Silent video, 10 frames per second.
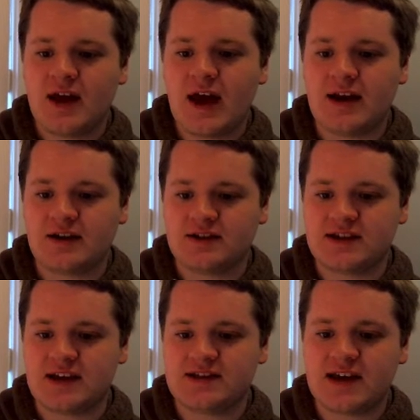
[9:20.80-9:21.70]
and it'll
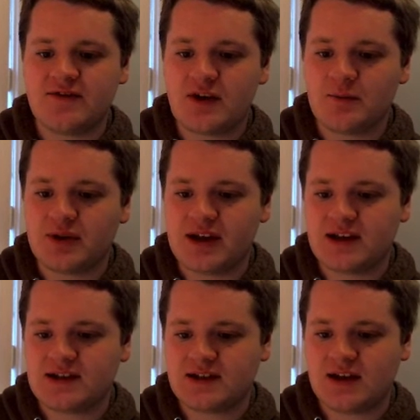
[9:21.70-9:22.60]
say Save
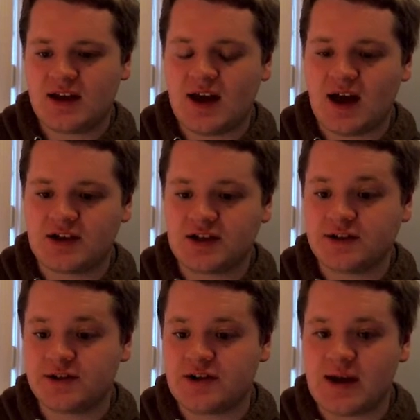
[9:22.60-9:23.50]
Complete,
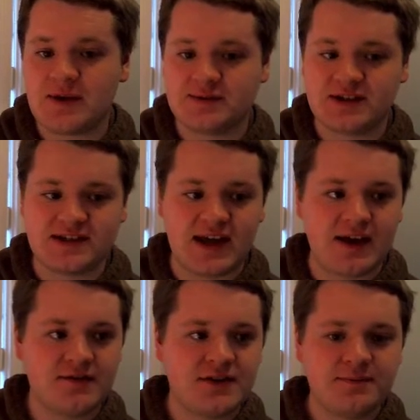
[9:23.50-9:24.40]
Shelter Your Name has been
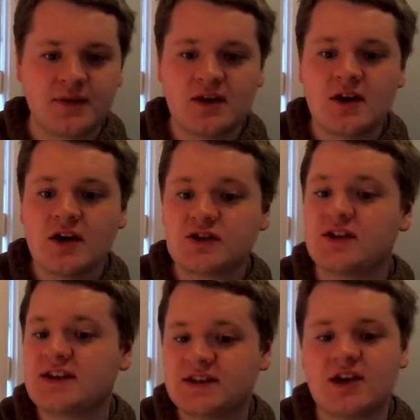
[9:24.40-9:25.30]
saved. So
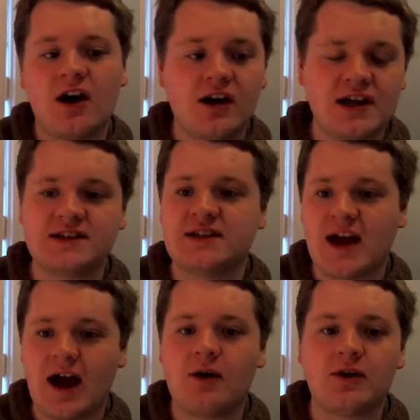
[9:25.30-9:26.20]
this song is
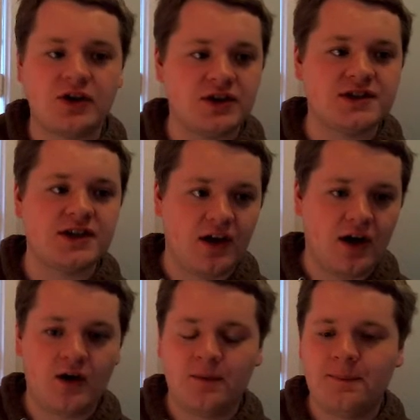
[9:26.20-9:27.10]
now good to
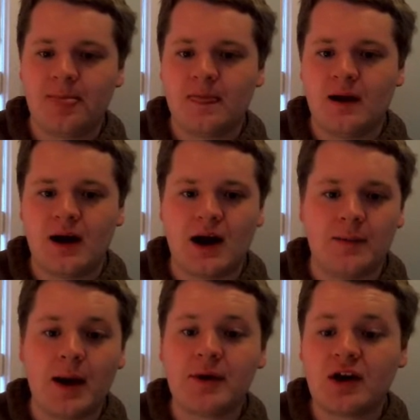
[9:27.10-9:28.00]
go. I'm
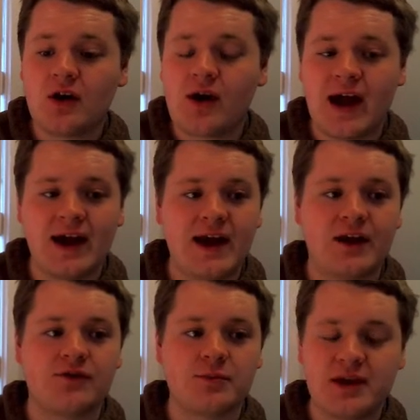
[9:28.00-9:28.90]
going to go ahead
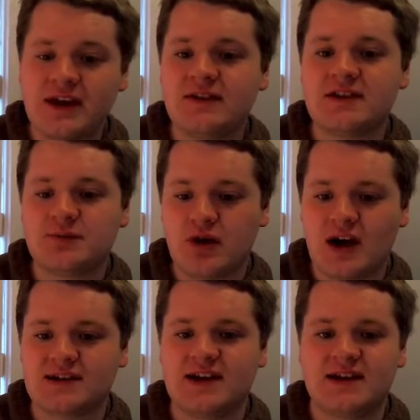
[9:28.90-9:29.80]
and repeat this
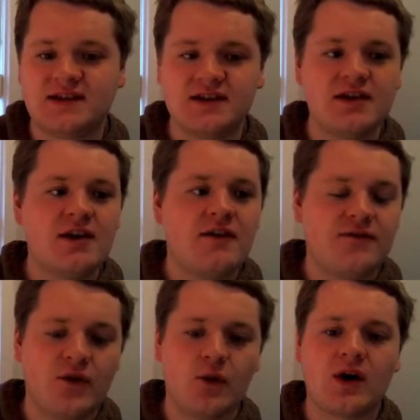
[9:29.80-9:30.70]
process
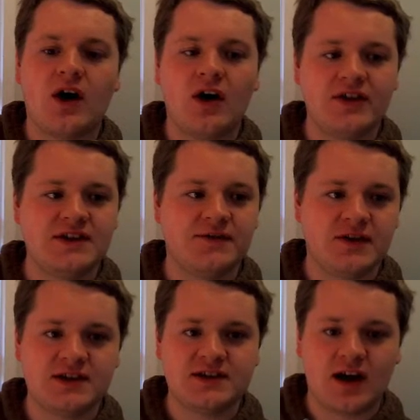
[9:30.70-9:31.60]
for all the
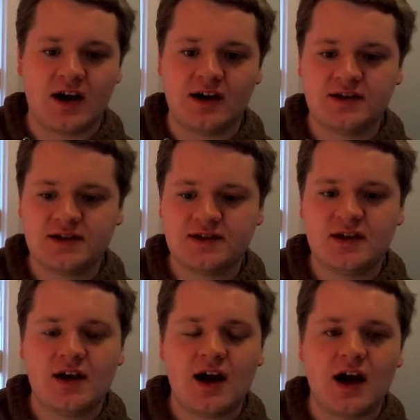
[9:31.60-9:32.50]
different songs.
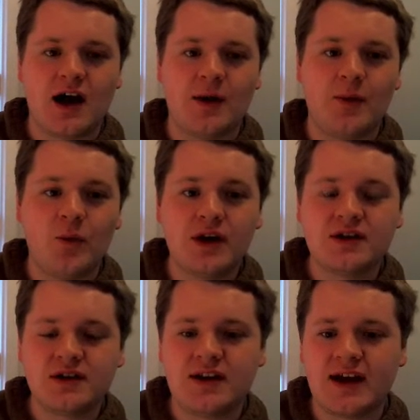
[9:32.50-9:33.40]

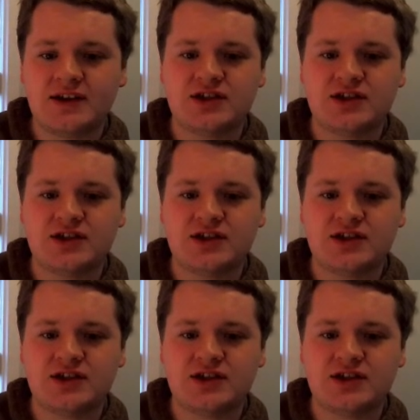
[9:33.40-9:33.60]
One nice